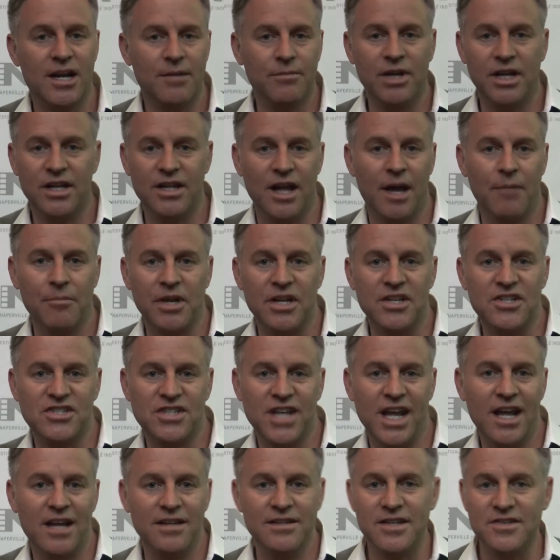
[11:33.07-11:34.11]
I'm gonna
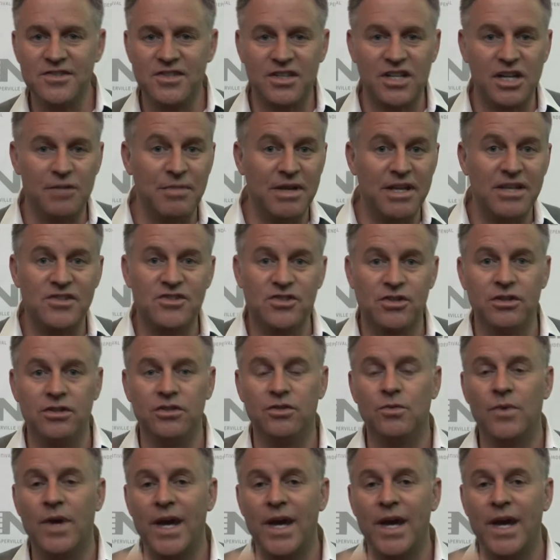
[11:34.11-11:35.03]
stay on this, it's gonna be a certain